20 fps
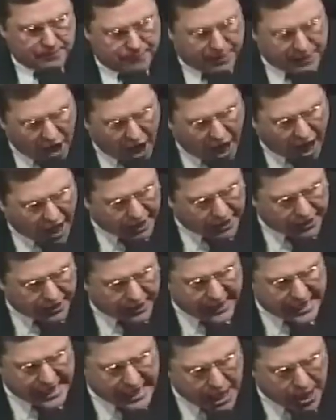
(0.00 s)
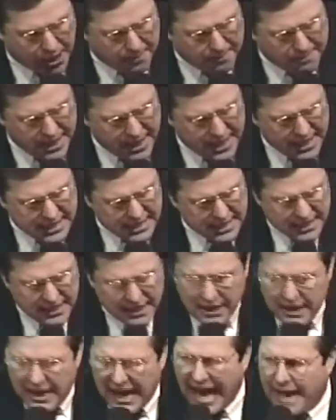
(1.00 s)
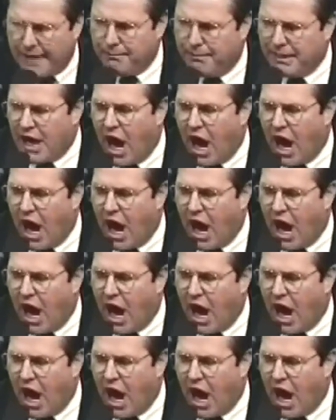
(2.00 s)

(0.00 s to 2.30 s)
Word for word: Beyond him and